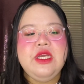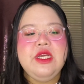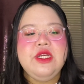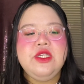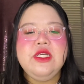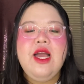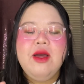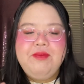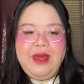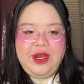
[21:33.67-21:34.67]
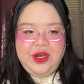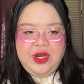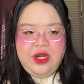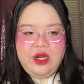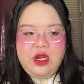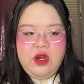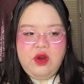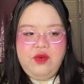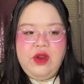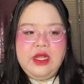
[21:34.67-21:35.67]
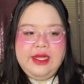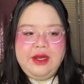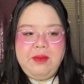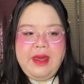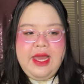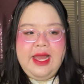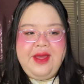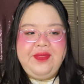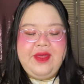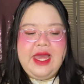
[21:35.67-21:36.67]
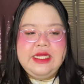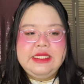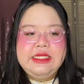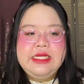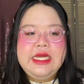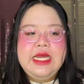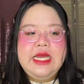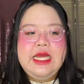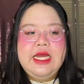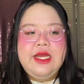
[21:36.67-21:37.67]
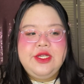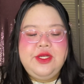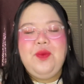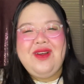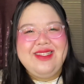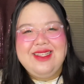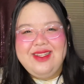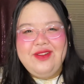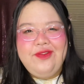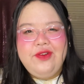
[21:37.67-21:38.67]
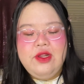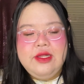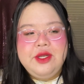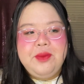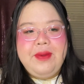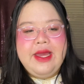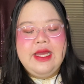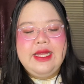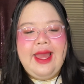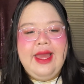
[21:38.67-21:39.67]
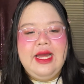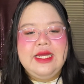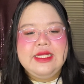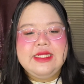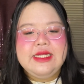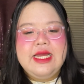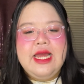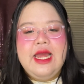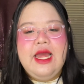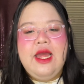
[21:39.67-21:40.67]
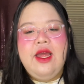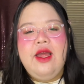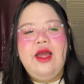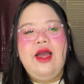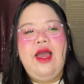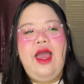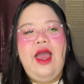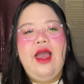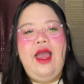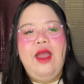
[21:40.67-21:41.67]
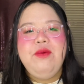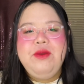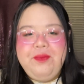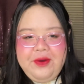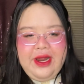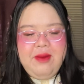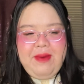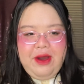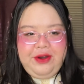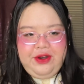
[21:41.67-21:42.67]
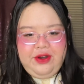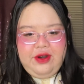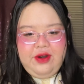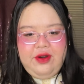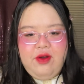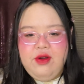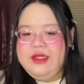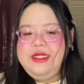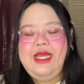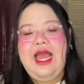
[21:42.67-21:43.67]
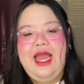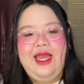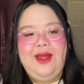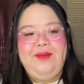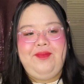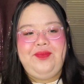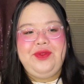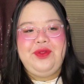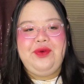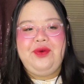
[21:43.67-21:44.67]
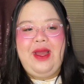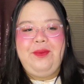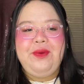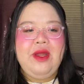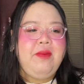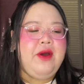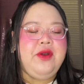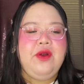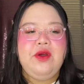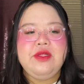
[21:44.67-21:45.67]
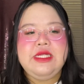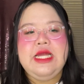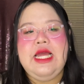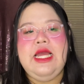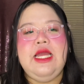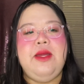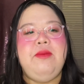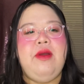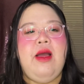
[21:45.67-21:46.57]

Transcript: she got better for a little bit, and then she wasn't for a little bit. And I would pray about her all the time. You know, I pray about her all the time.